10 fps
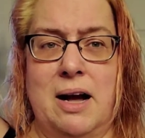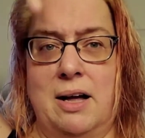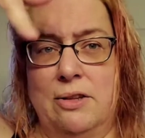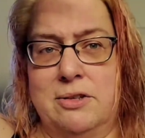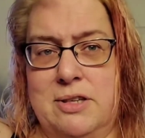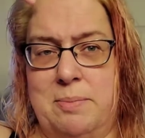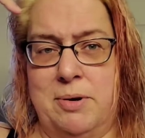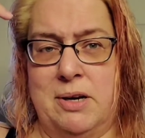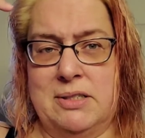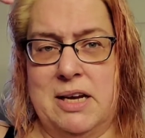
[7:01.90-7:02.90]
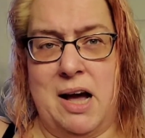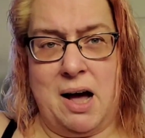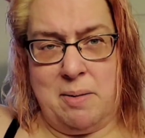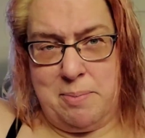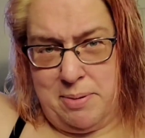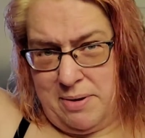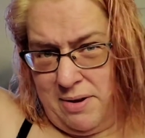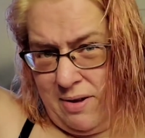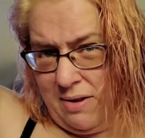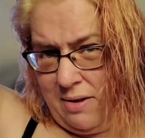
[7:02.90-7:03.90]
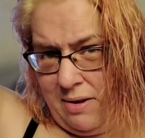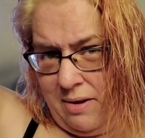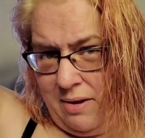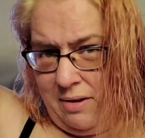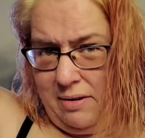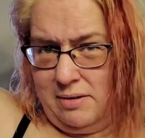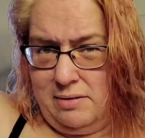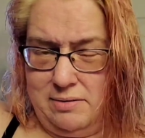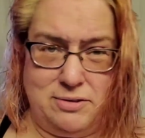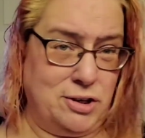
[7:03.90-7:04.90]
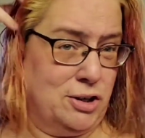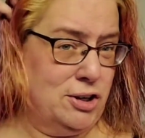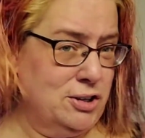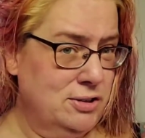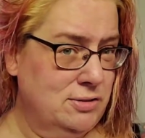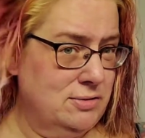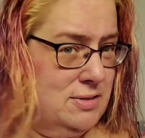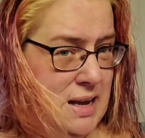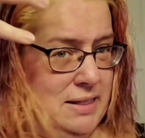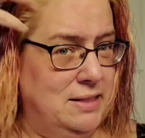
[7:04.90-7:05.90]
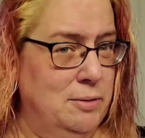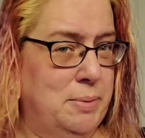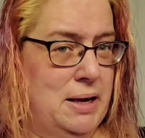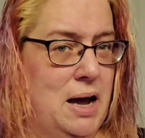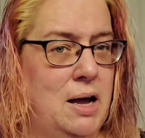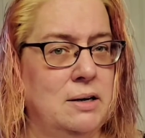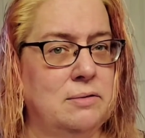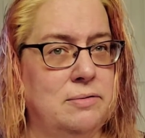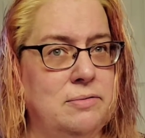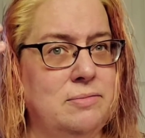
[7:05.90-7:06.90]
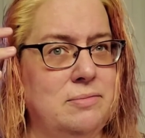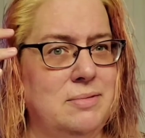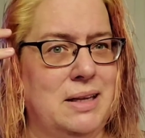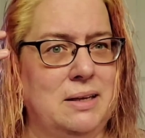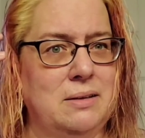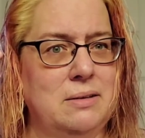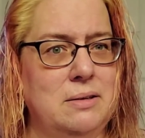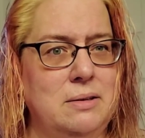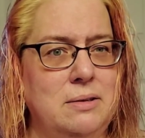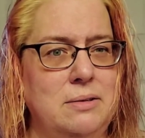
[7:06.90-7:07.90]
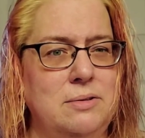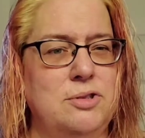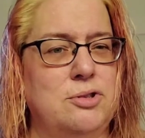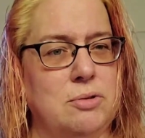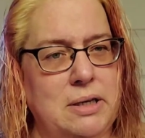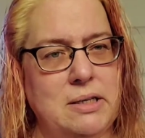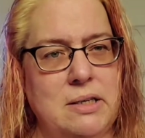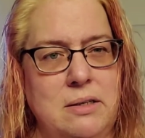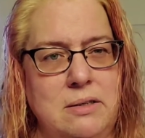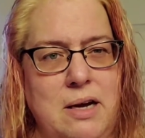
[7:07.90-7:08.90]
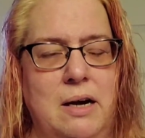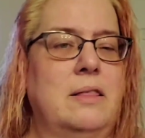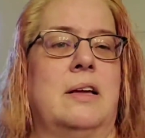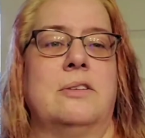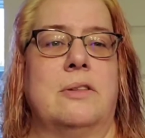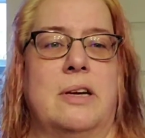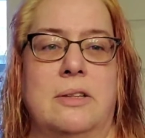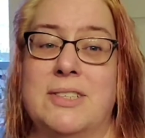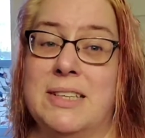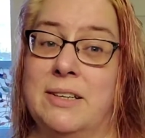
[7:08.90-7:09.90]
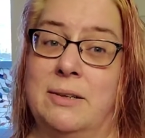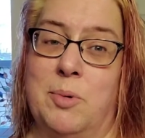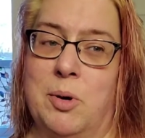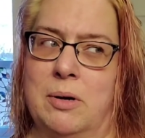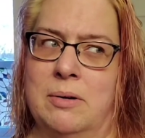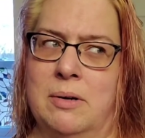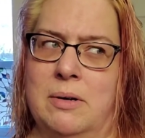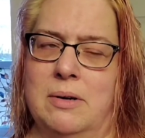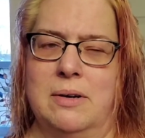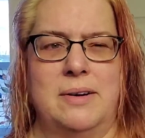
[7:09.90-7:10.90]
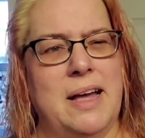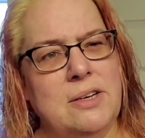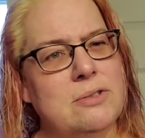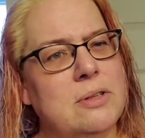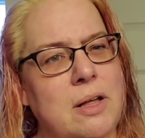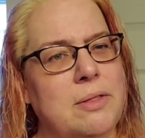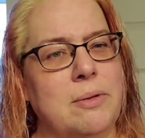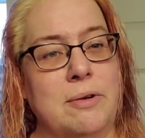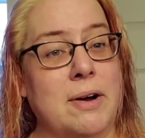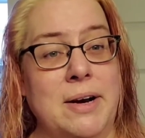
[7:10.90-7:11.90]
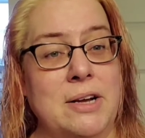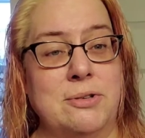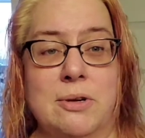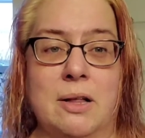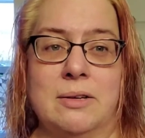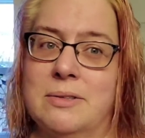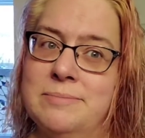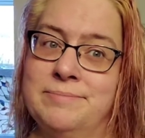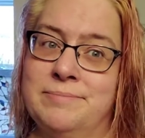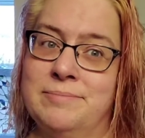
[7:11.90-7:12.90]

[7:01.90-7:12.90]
colors I put on top darker, and they'll be kind of like streaked kind of thing so that it looks a little more natural, although they're unnatural colors.